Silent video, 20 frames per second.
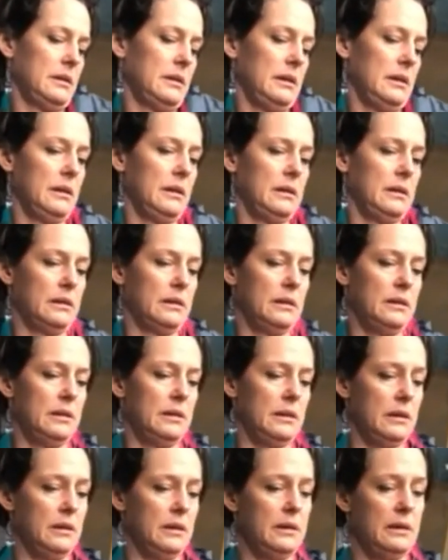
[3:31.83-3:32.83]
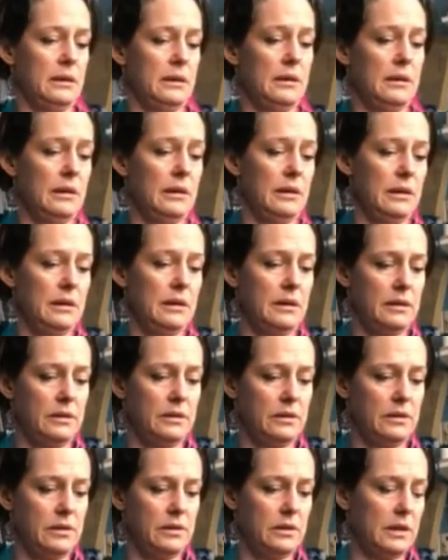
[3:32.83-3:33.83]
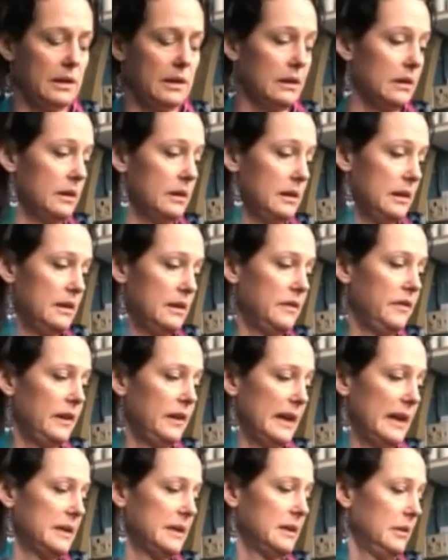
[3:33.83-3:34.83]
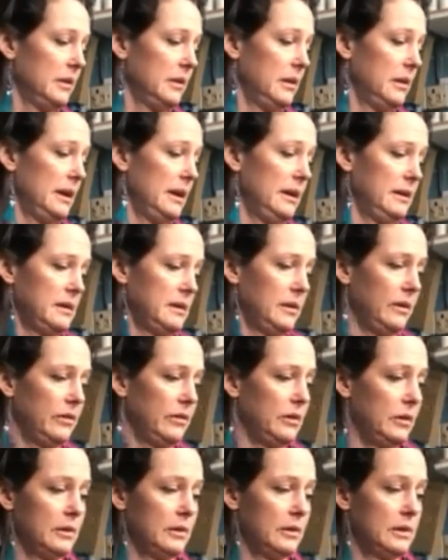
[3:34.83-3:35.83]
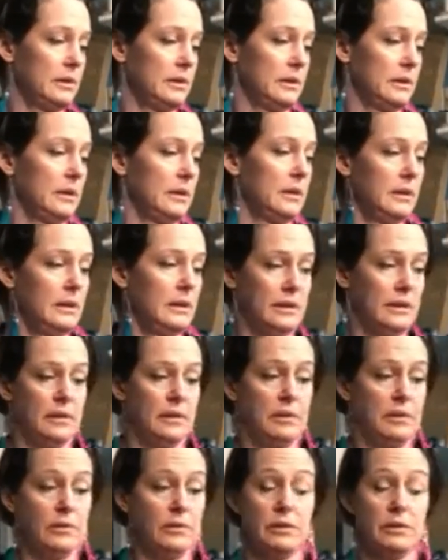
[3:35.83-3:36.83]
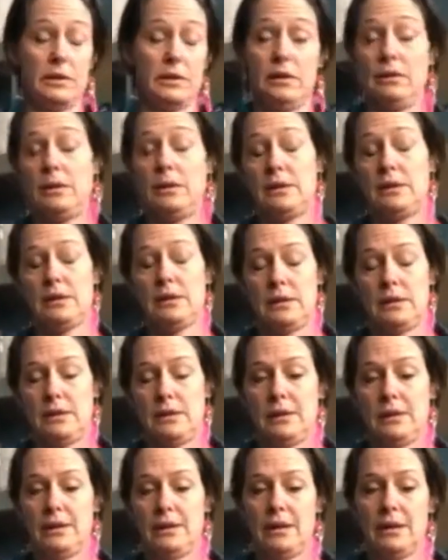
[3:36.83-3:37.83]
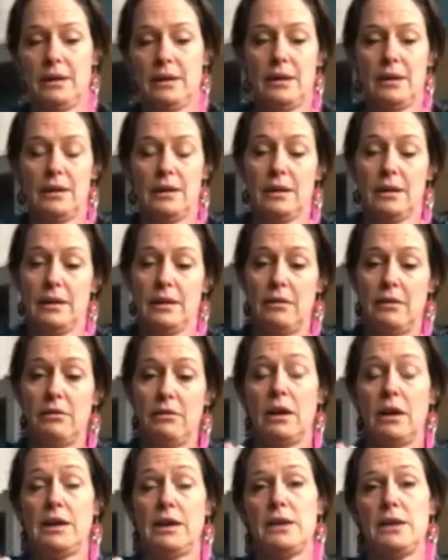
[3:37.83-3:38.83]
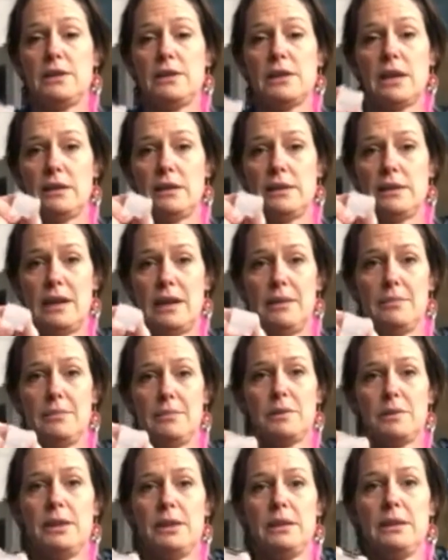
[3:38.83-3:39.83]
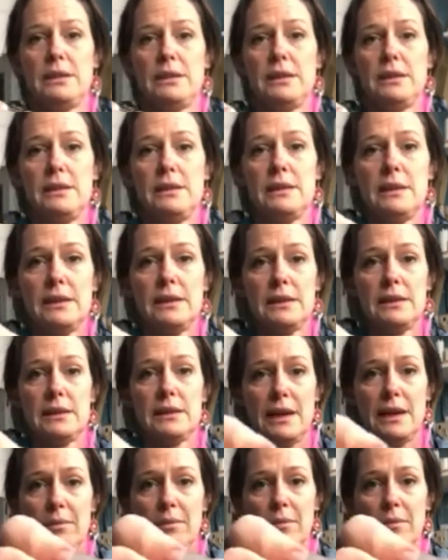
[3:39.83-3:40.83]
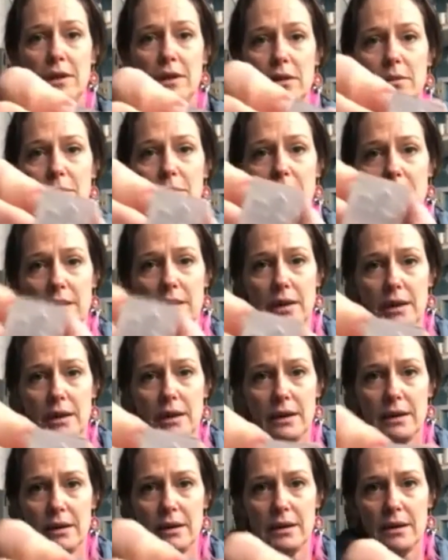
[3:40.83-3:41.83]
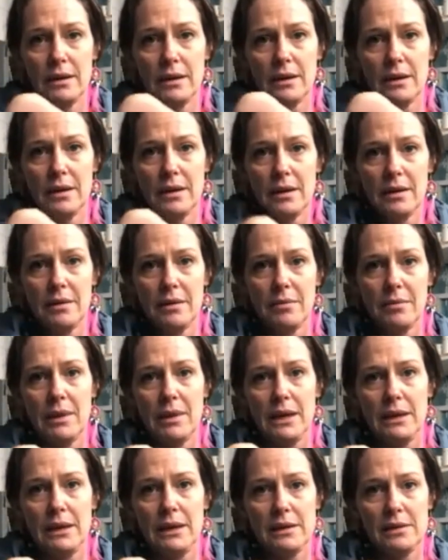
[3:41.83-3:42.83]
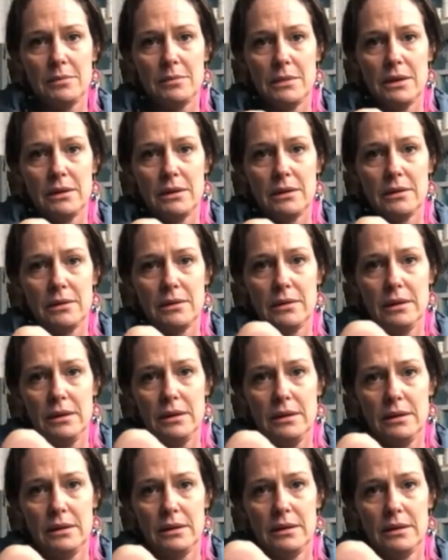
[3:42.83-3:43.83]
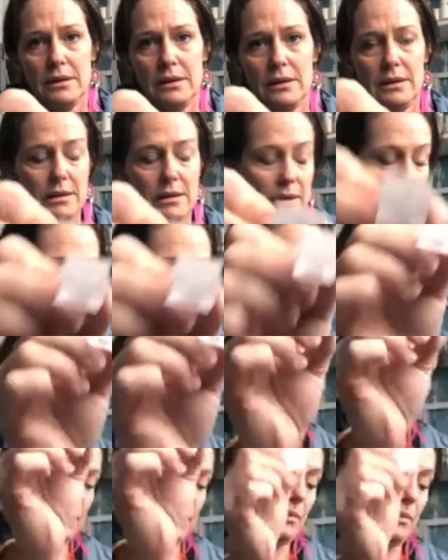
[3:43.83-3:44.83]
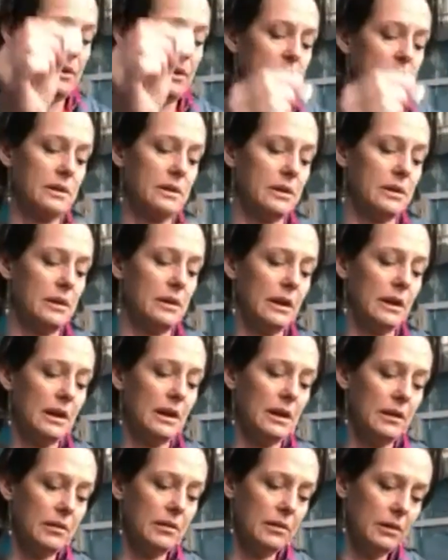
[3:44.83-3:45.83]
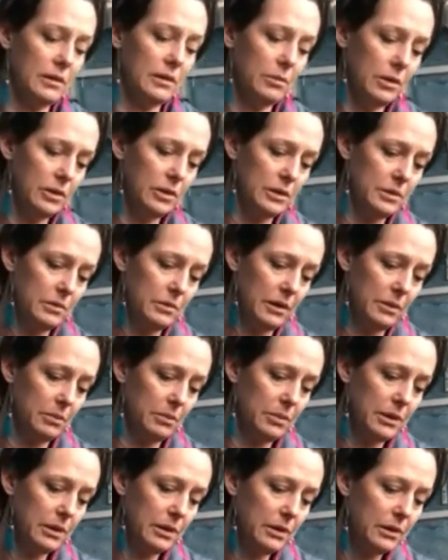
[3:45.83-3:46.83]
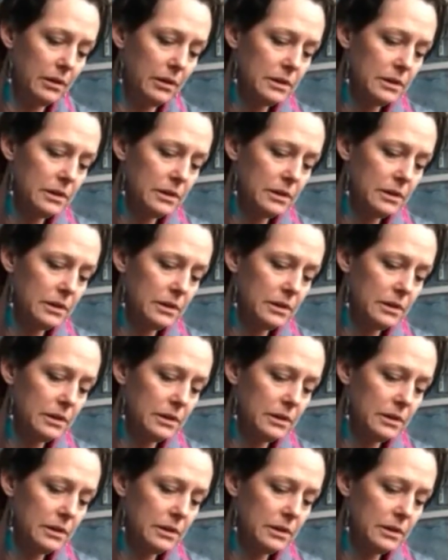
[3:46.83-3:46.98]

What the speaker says: That's good to go down like that. Just check that it's flat on there. So I've got also this there. I use other stamps, but this is a stamp with my maker's mark on it, which is going to go on the bottom of the pot.